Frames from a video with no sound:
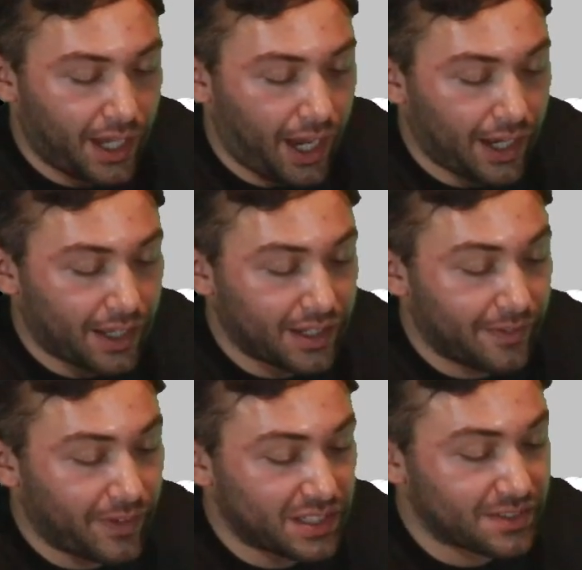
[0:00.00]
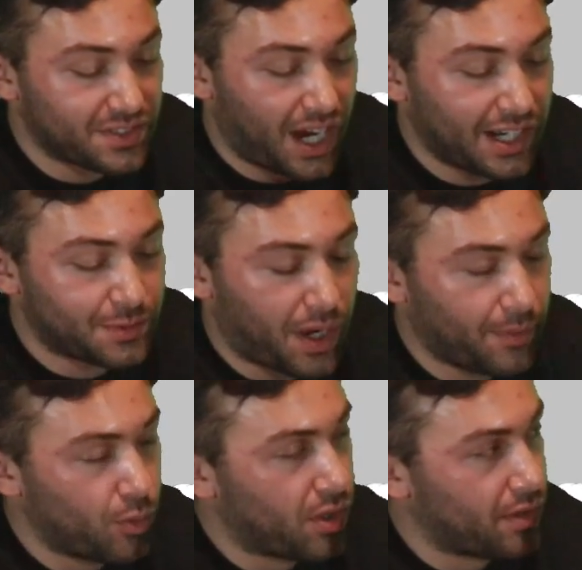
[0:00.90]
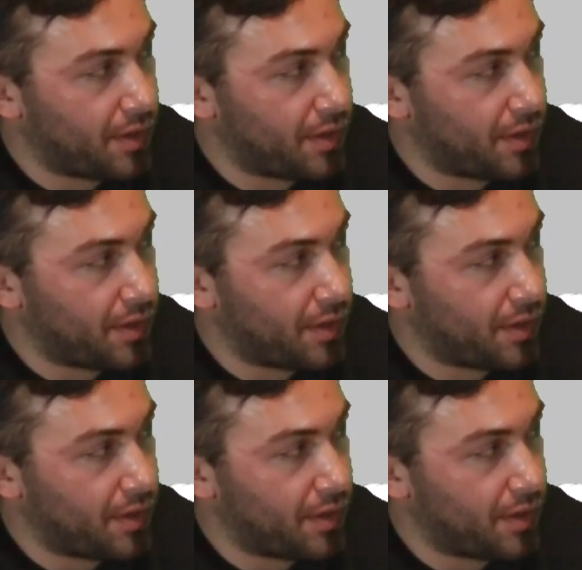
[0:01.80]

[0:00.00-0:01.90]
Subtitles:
And on the defensive side is probably where